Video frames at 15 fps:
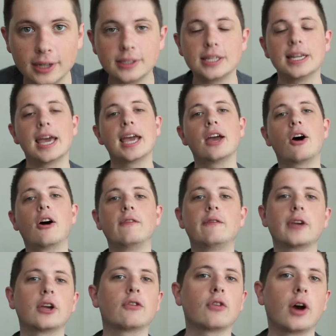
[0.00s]
Today on
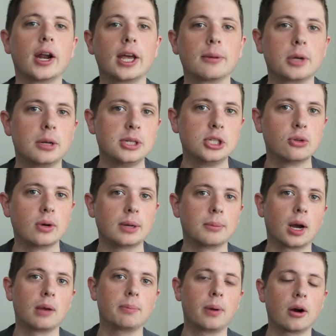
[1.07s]
Figure Friday I'm going to be doing
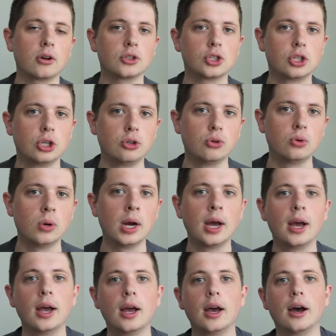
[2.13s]
my part 2
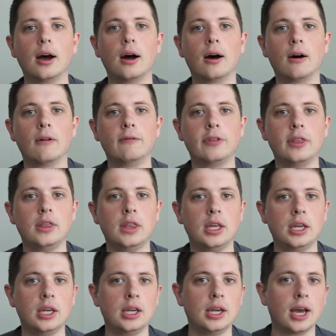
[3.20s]
of
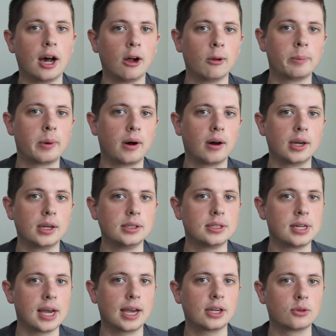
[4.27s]
the Alpine
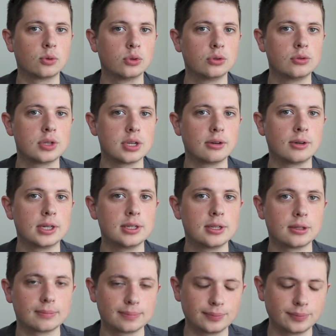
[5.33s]
Tank Crew series.